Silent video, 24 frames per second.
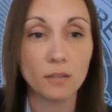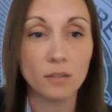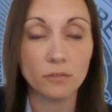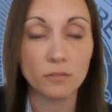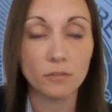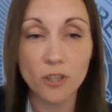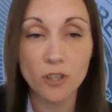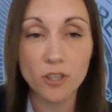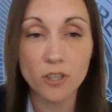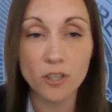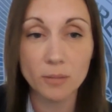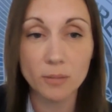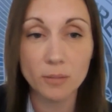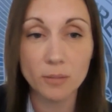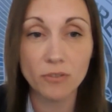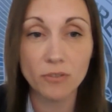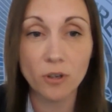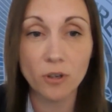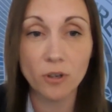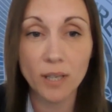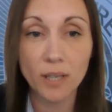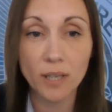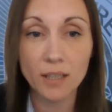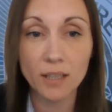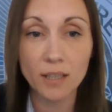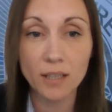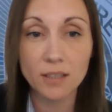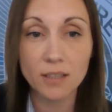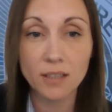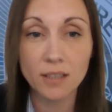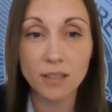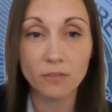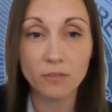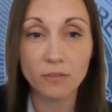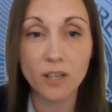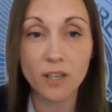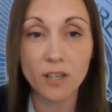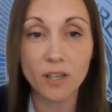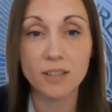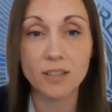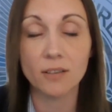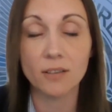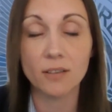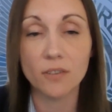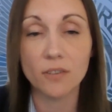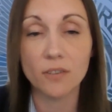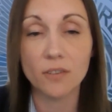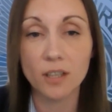Firstly, before we get into the advice
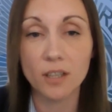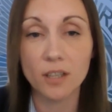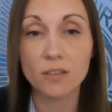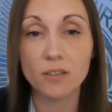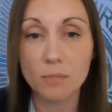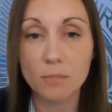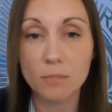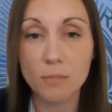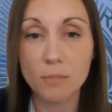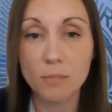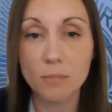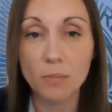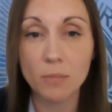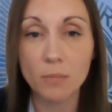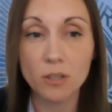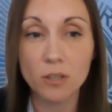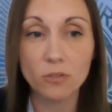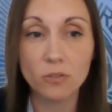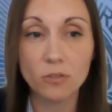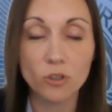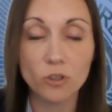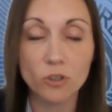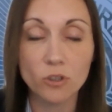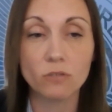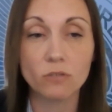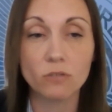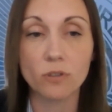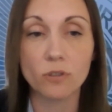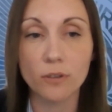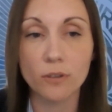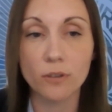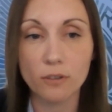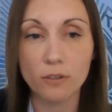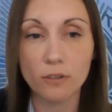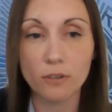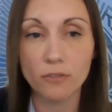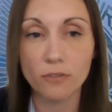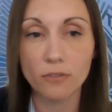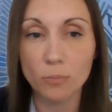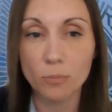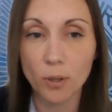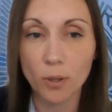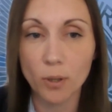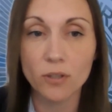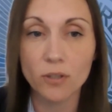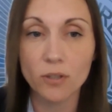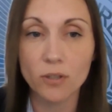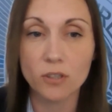side of things, it might be useful just to run through a few
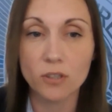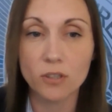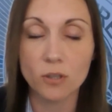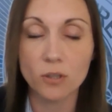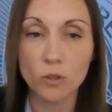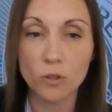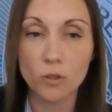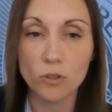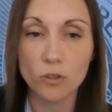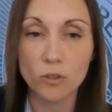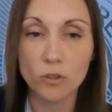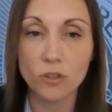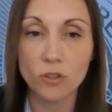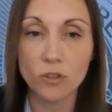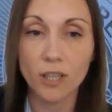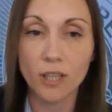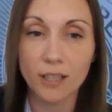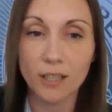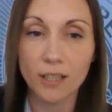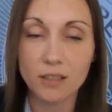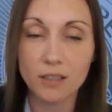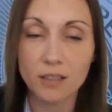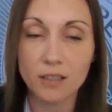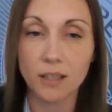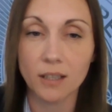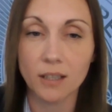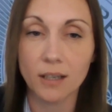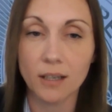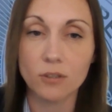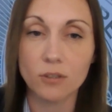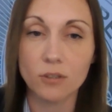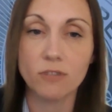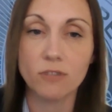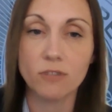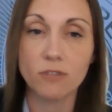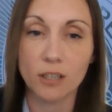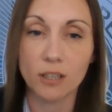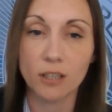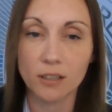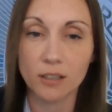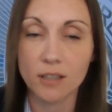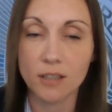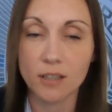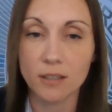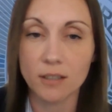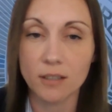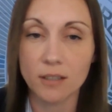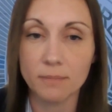pointers on what stalking is and how to
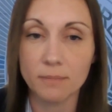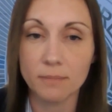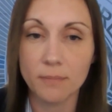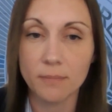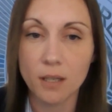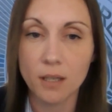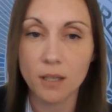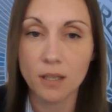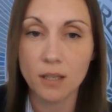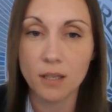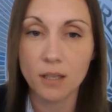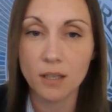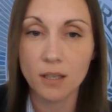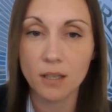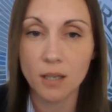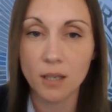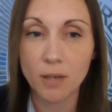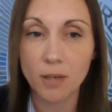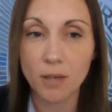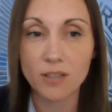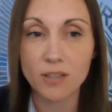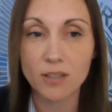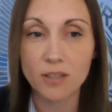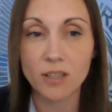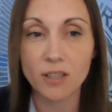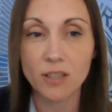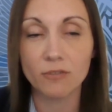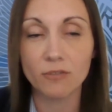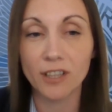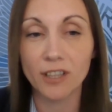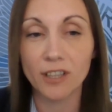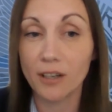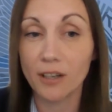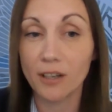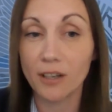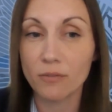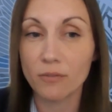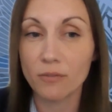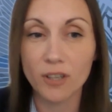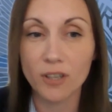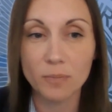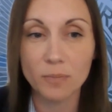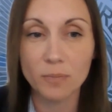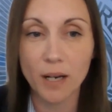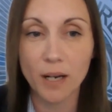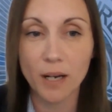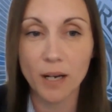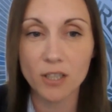recognise it. It might sound really
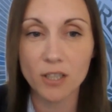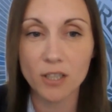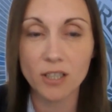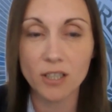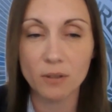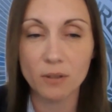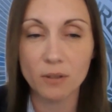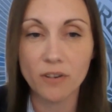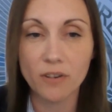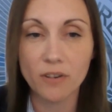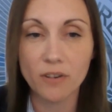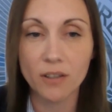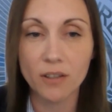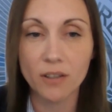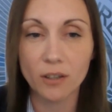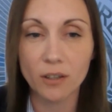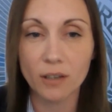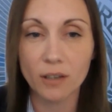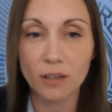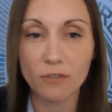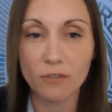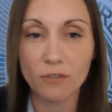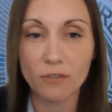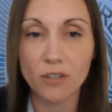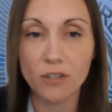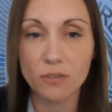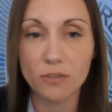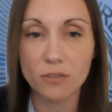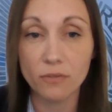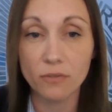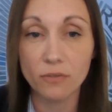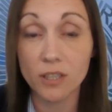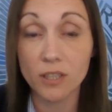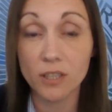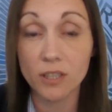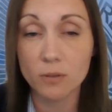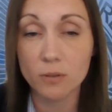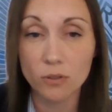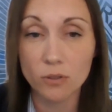obvious, but actually we find that on average, victims